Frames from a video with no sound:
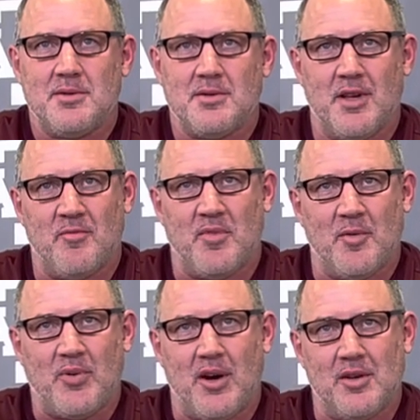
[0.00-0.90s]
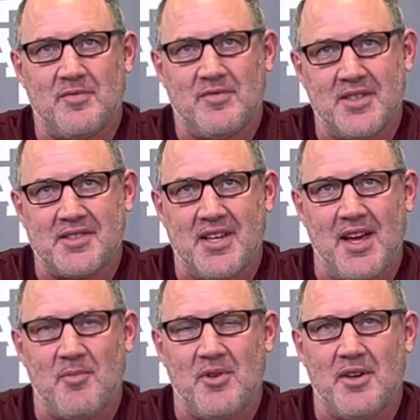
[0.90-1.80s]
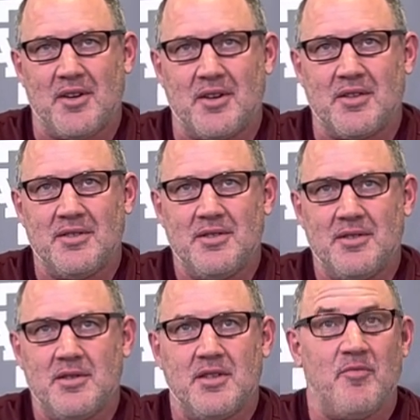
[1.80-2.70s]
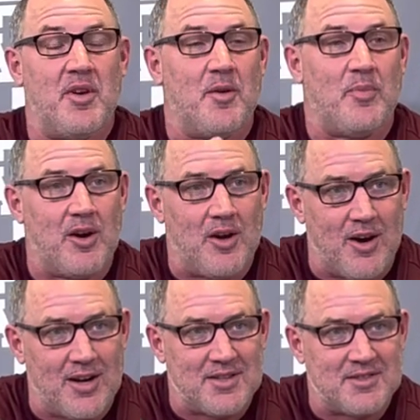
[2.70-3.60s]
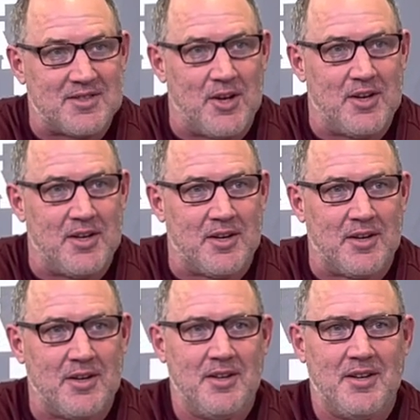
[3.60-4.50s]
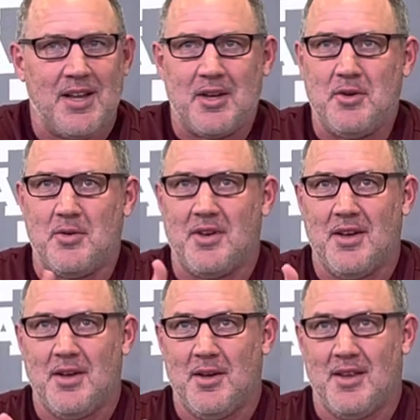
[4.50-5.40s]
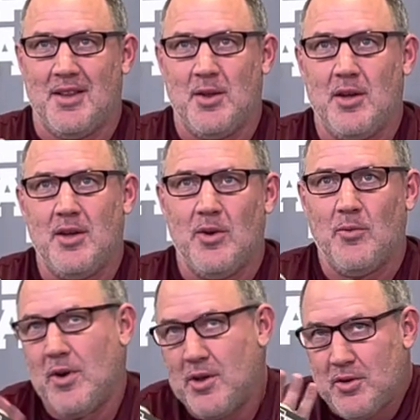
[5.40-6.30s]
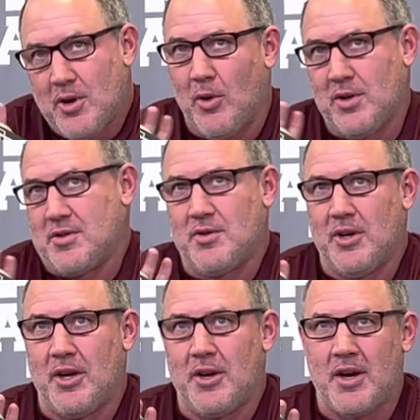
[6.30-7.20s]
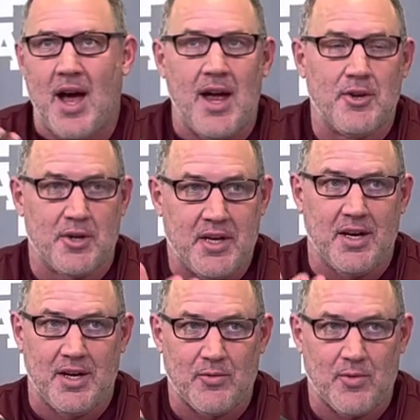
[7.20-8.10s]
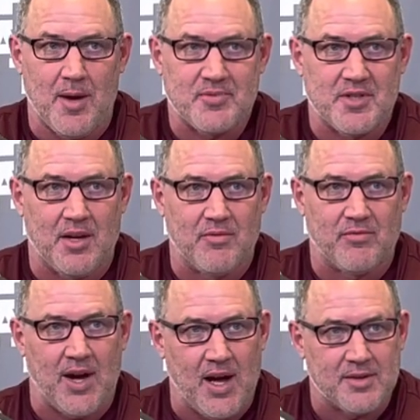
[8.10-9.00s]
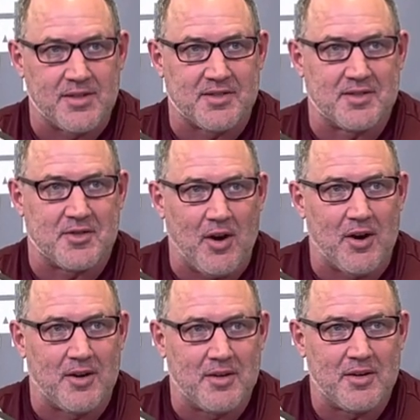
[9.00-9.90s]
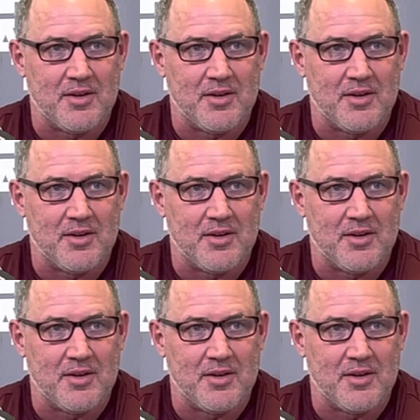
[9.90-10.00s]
They've been a part of this game here. They've been a part of Arkansas here. Like you, whether you know what's going on or not, you're getting reps of, wow, this is hard.